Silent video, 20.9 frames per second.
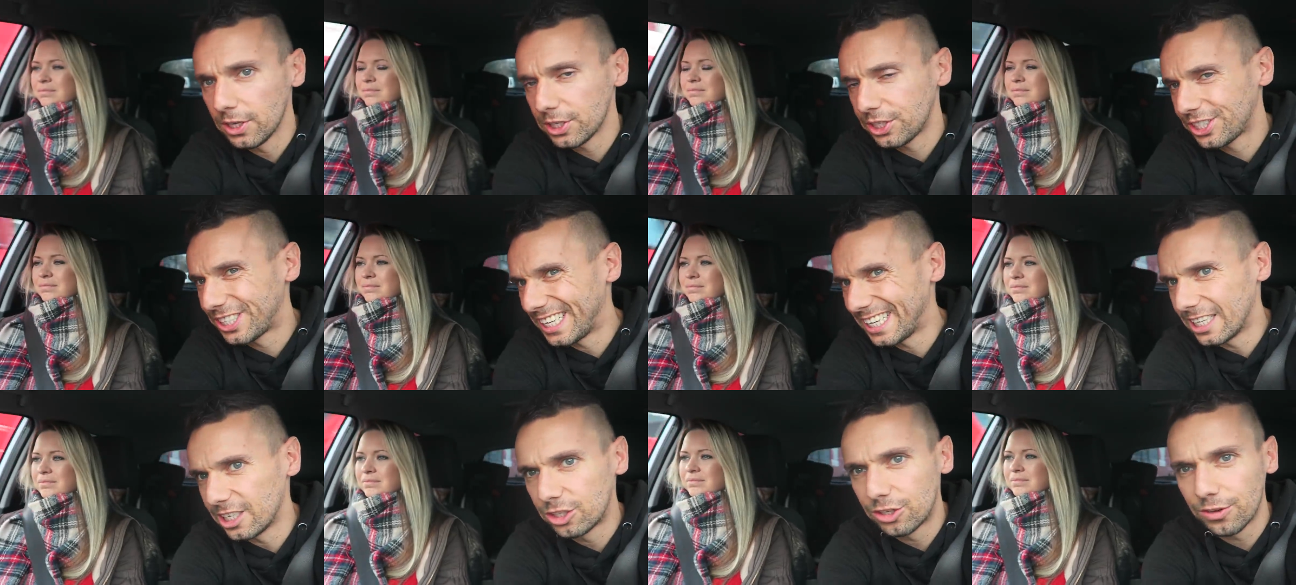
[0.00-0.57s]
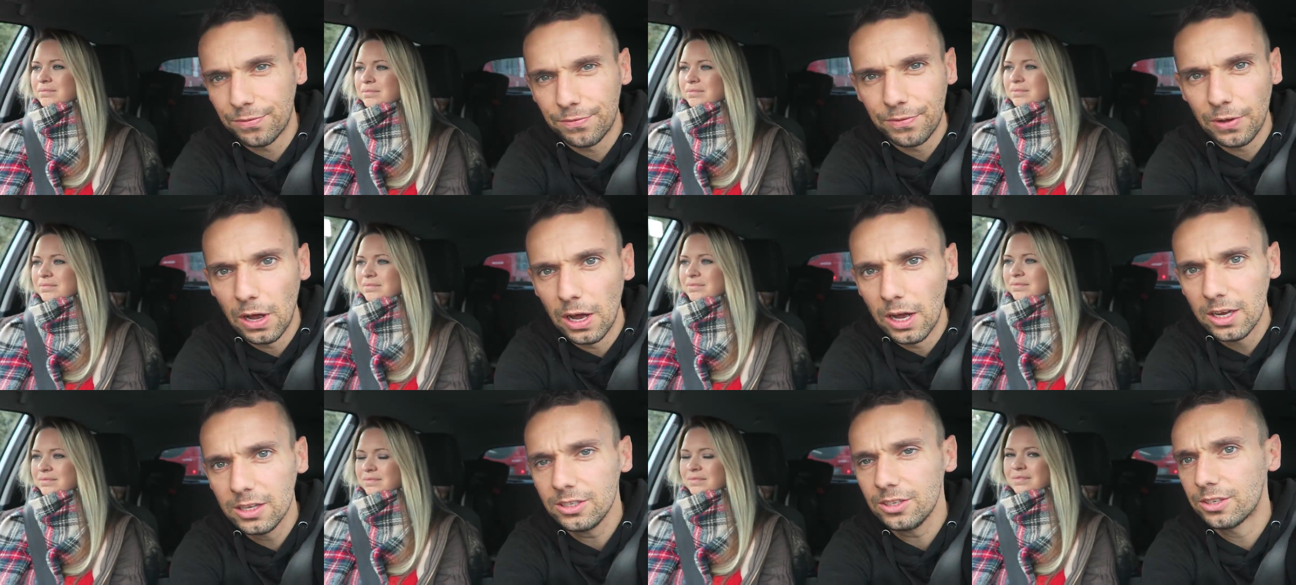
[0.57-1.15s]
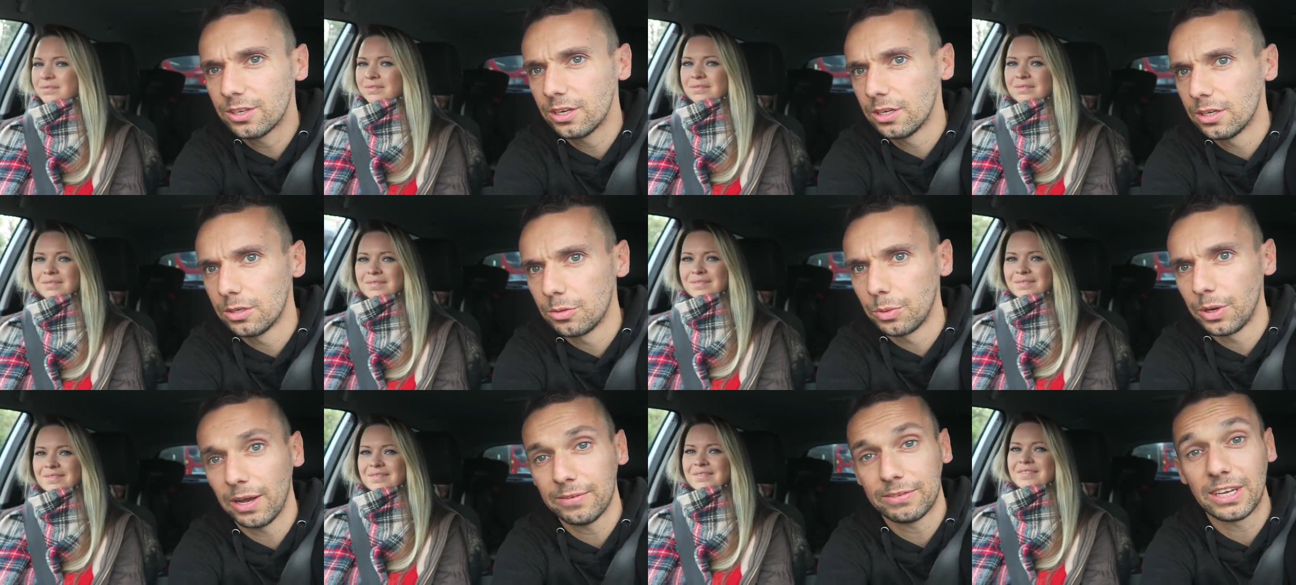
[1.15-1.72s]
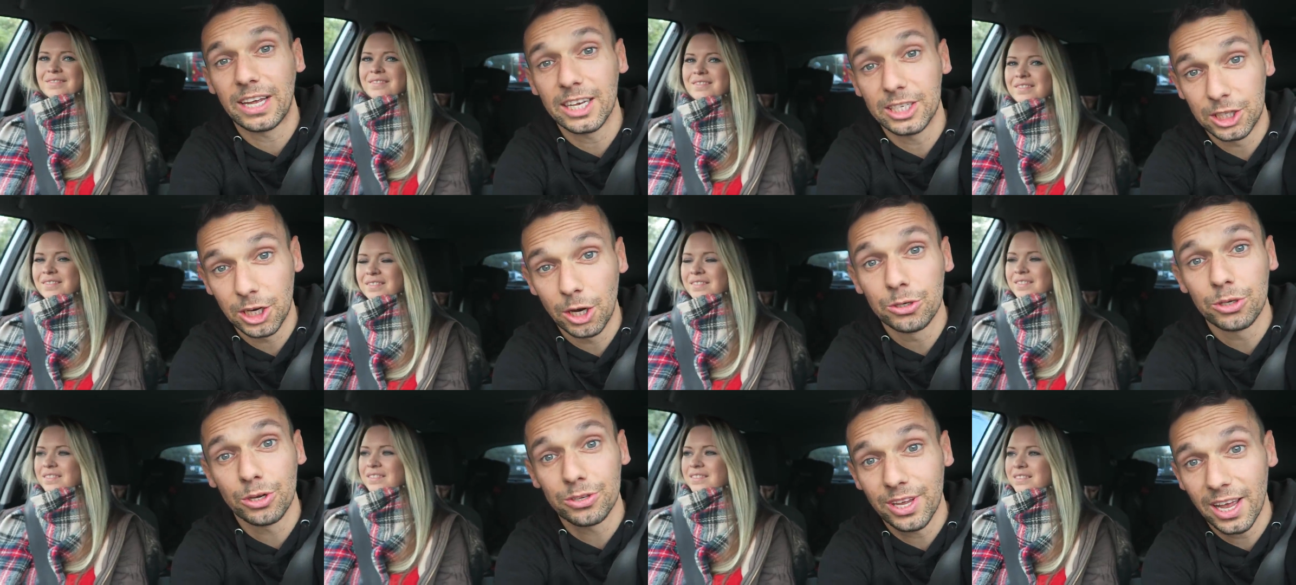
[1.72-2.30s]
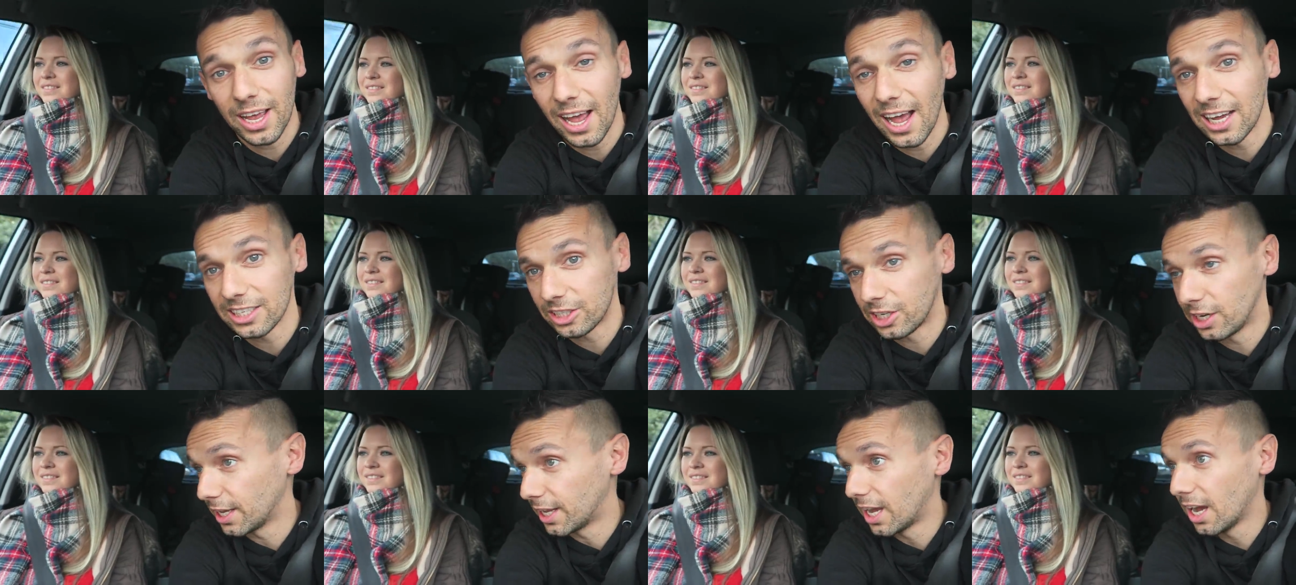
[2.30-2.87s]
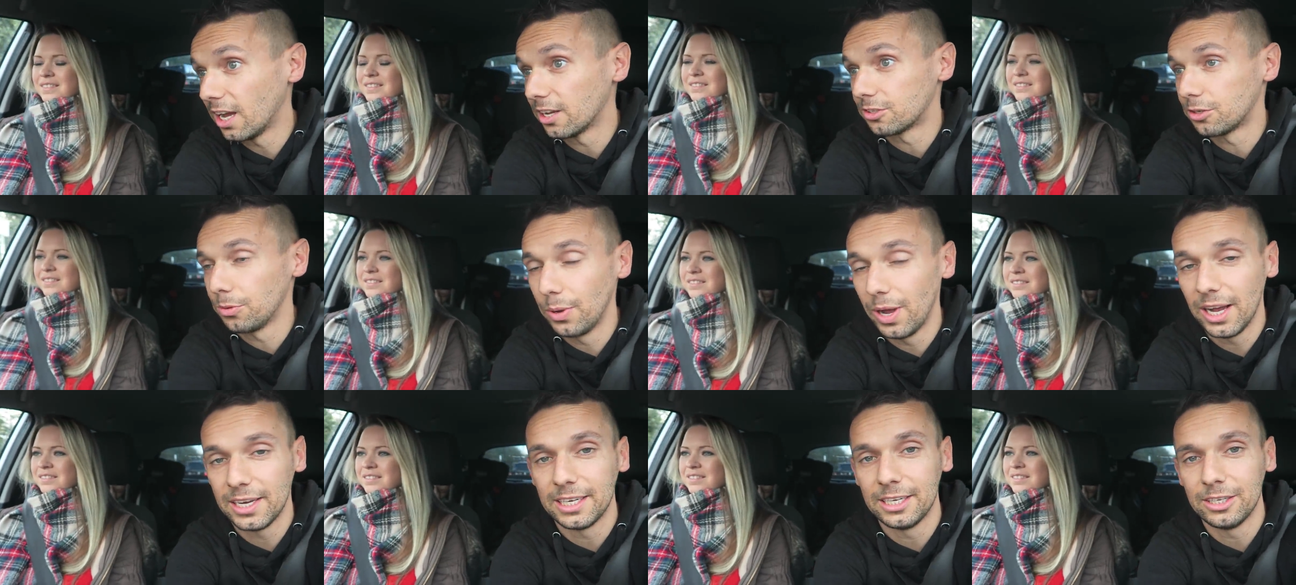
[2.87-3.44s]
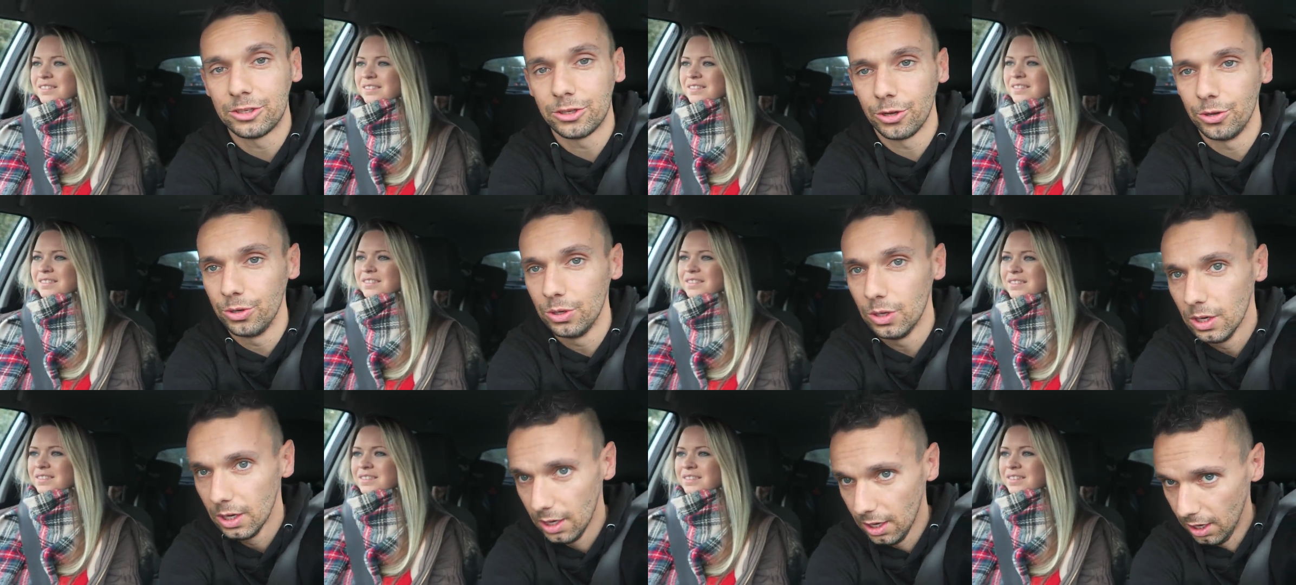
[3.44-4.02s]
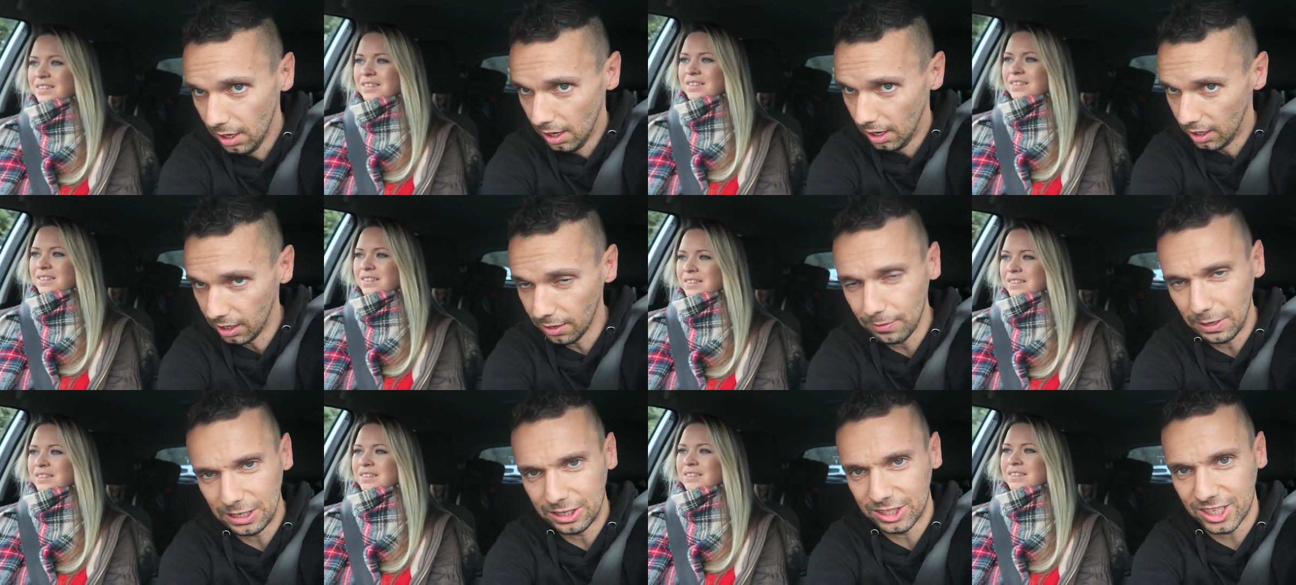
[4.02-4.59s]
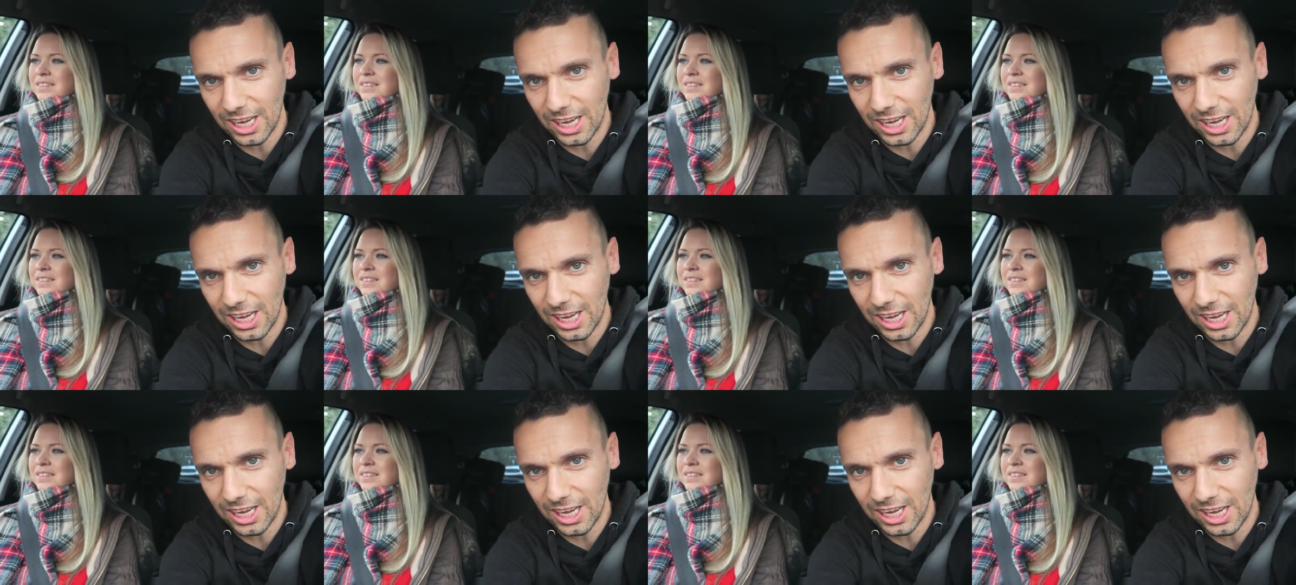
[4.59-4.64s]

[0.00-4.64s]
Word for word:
Speaker 1: first things first, we have to get Jojo's hair actually cut. So we're heading to a lovely